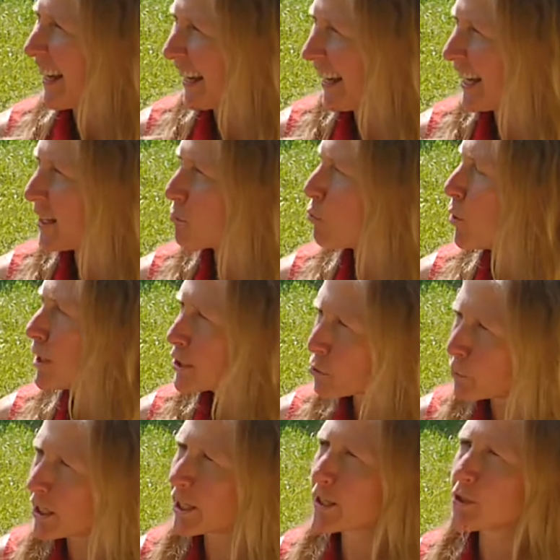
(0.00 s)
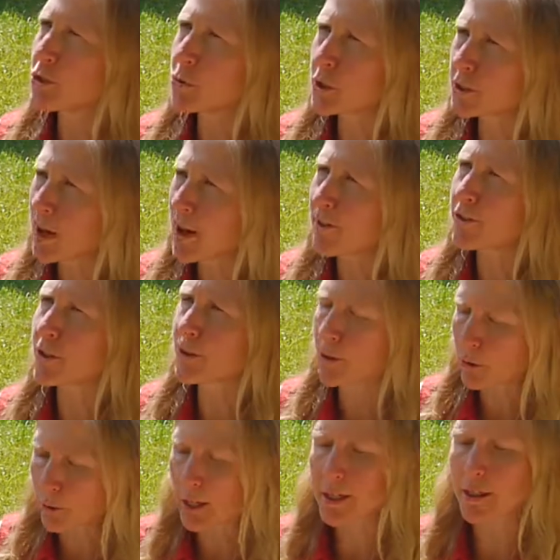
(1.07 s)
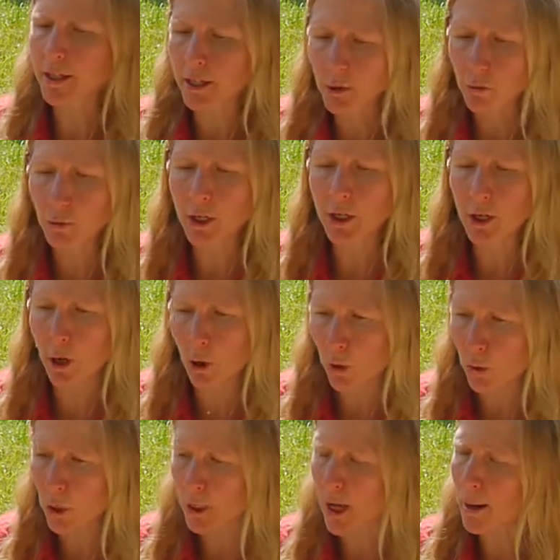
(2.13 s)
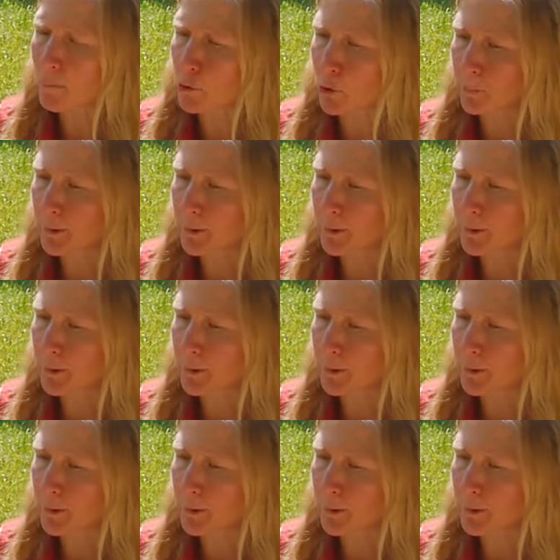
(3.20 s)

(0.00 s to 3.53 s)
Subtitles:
And once we get into a novel, though, I think we owe a lot more